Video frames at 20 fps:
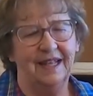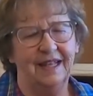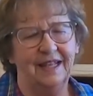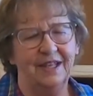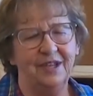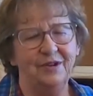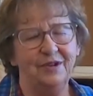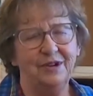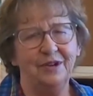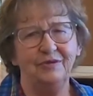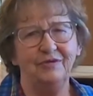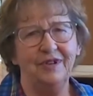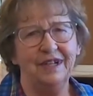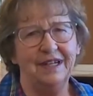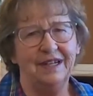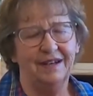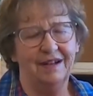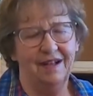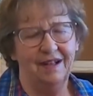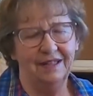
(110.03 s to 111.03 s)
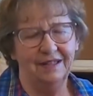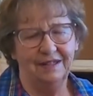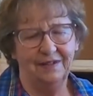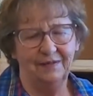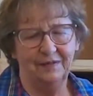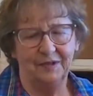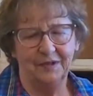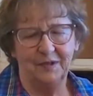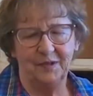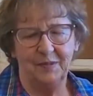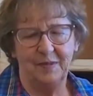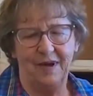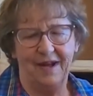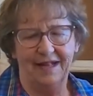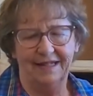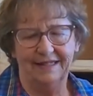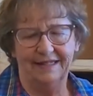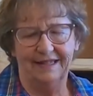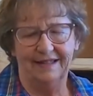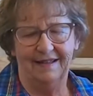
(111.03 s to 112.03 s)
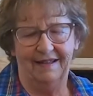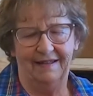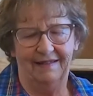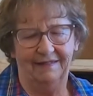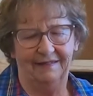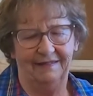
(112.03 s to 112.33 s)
You can read in all different spots, huh?